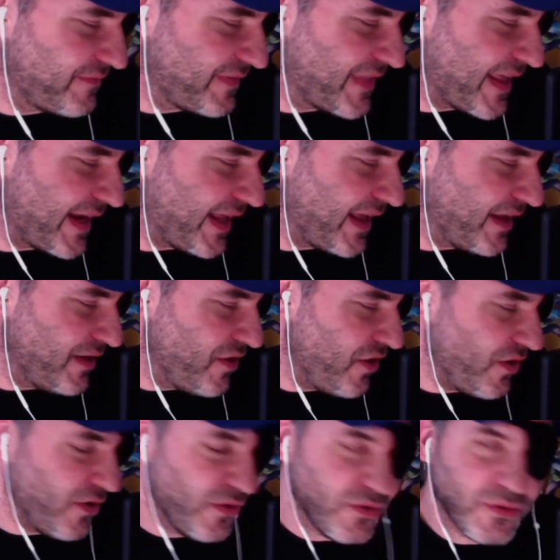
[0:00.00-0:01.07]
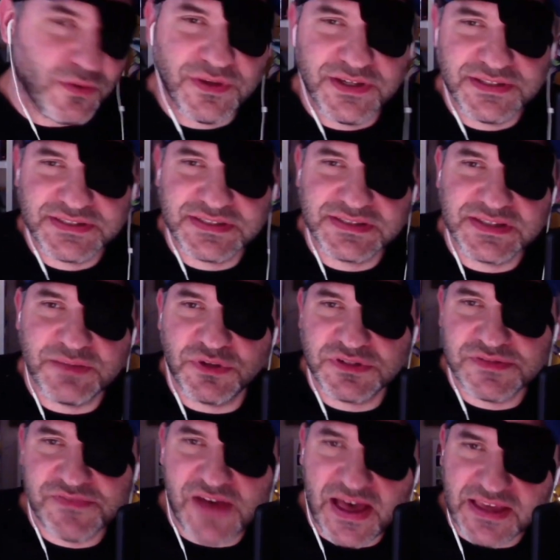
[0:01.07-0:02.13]
that I know, this is the
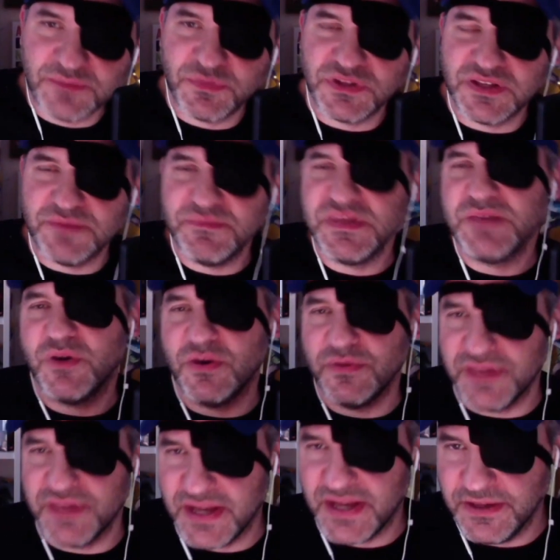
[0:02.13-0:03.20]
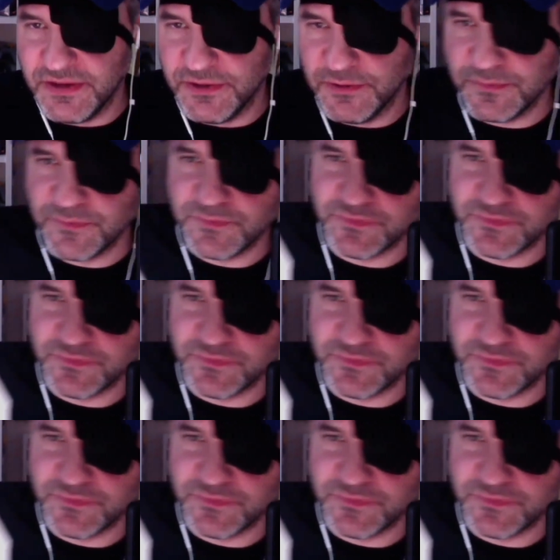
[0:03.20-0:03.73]
most valuable amiibo that I own,